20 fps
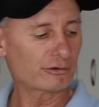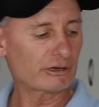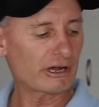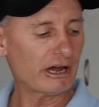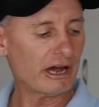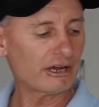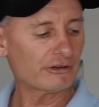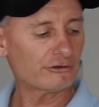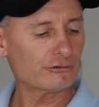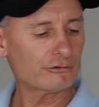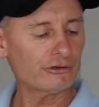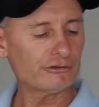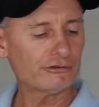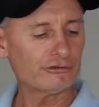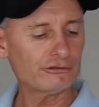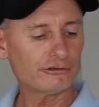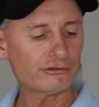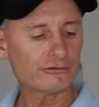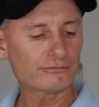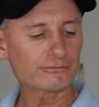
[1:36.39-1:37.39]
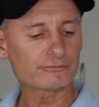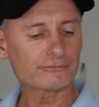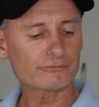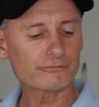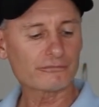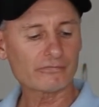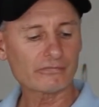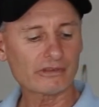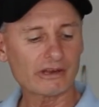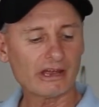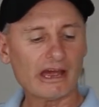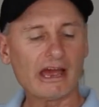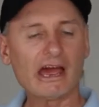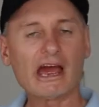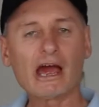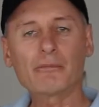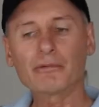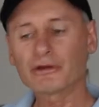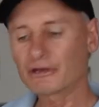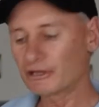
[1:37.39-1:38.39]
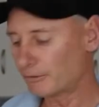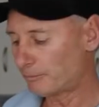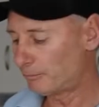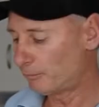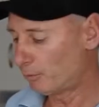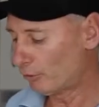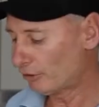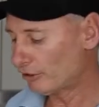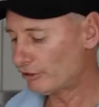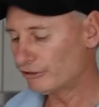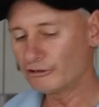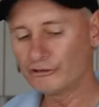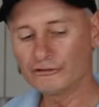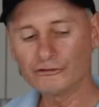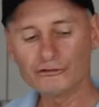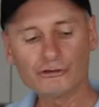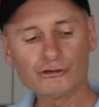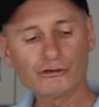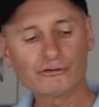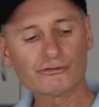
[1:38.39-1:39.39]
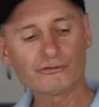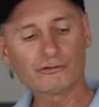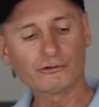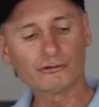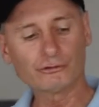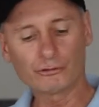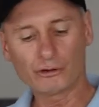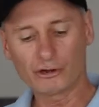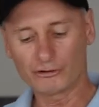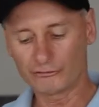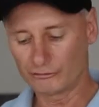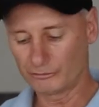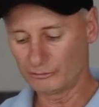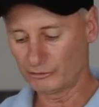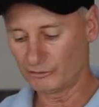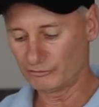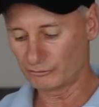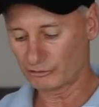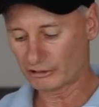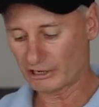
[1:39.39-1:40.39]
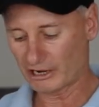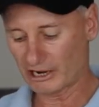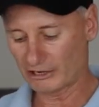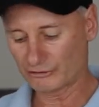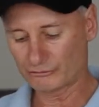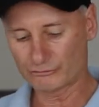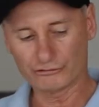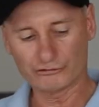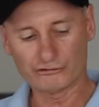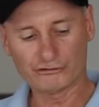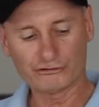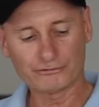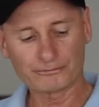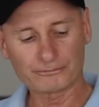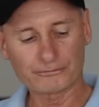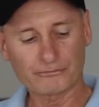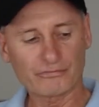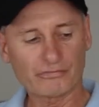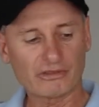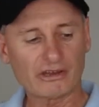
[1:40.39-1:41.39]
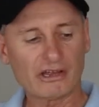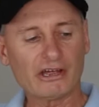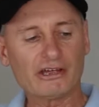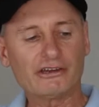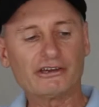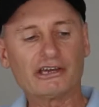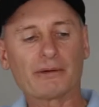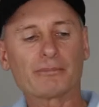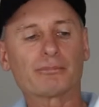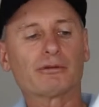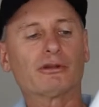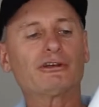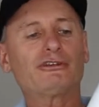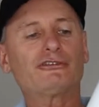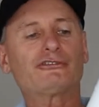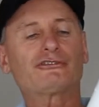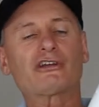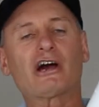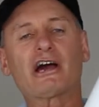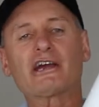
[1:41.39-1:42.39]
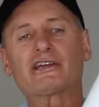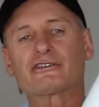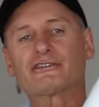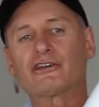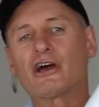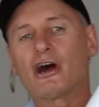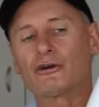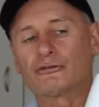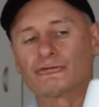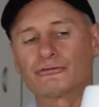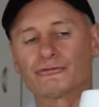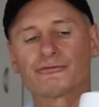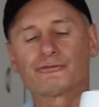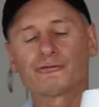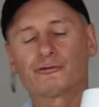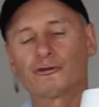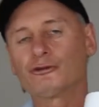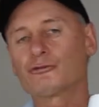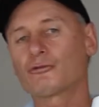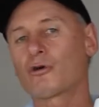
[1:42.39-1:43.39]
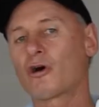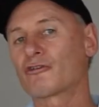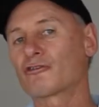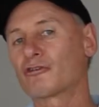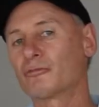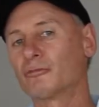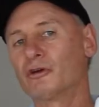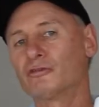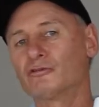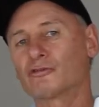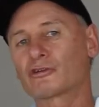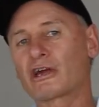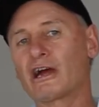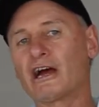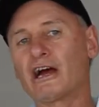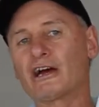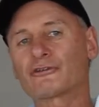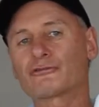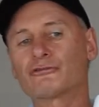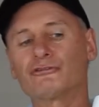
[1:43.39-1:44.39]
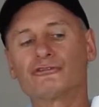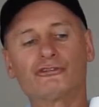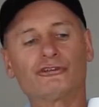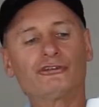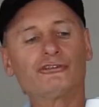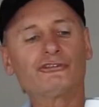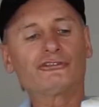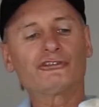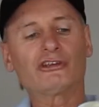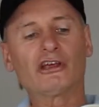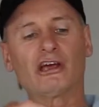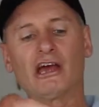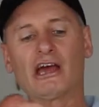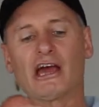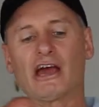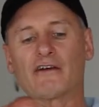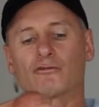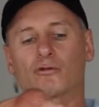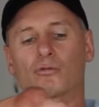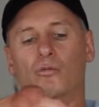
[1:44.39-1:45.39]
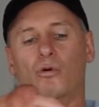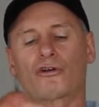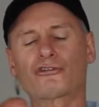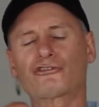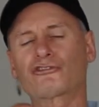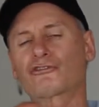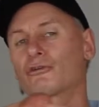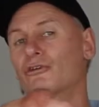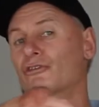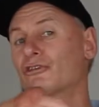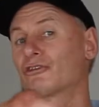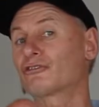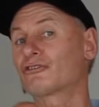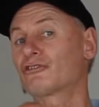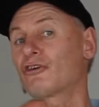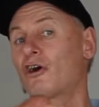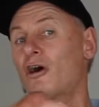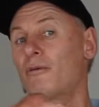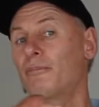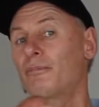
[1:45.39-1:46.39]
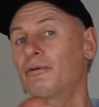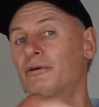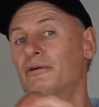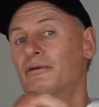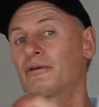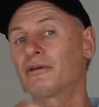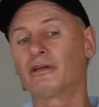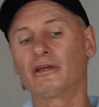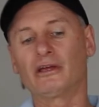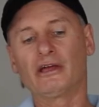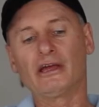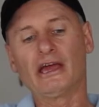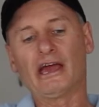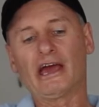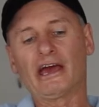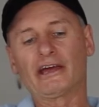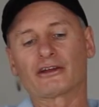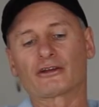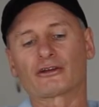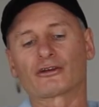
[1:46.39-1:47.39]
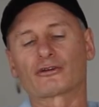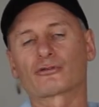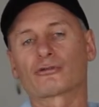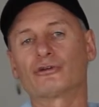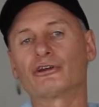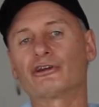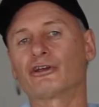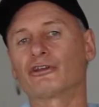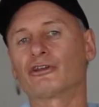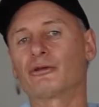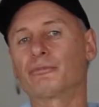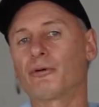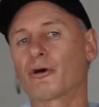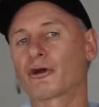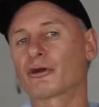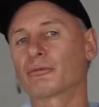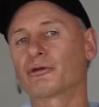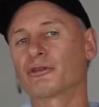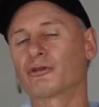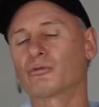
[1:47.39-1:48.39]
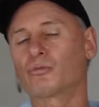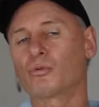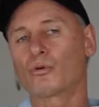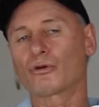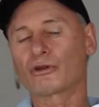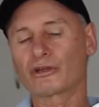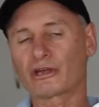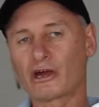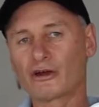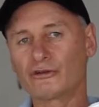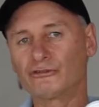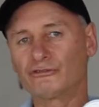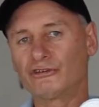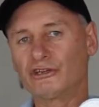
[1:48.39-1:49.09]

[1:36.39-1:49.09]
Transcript: cartridge and we're going to put in the new fluoride removal cartridge. Now please take note, fluoride removal cartridges have a washer on the top and a grid on the bottom where the water goes